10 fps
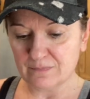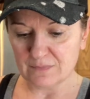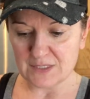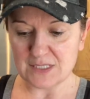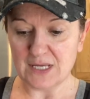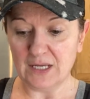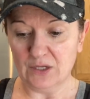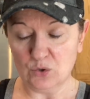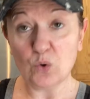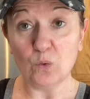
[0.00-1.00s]
sit
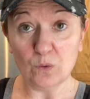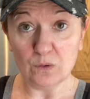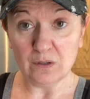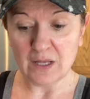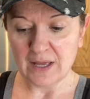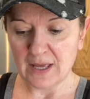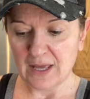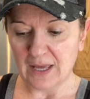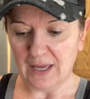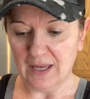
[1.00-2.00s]
and cool,
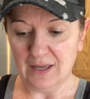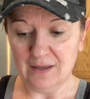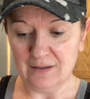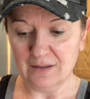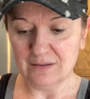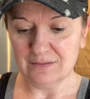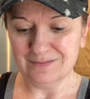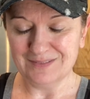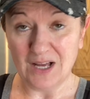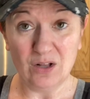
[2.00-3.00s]
and
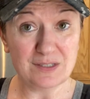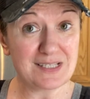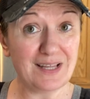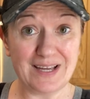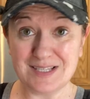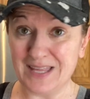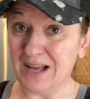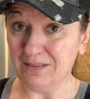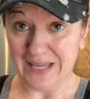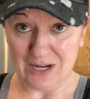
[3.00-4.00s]
I'll slice
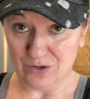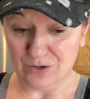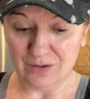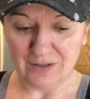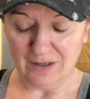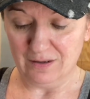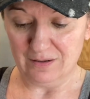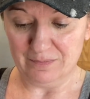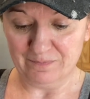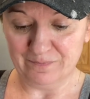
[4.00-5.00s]
that later.
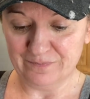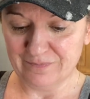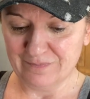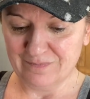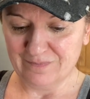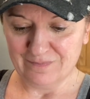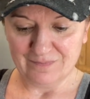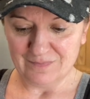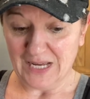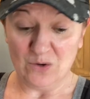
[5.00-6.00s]

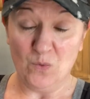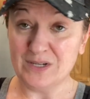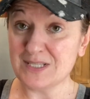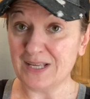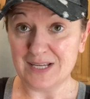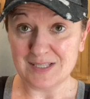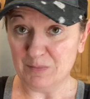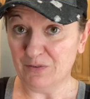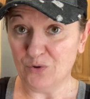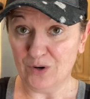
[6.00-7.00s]
I don't want to slice it
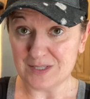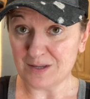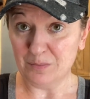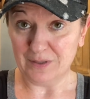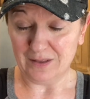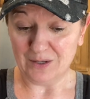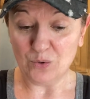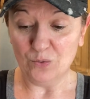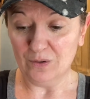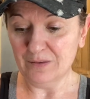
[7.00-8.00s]
before it's completely
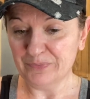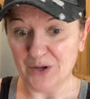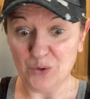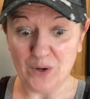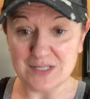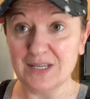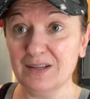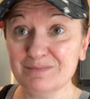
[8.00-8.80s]
cool, otherwise it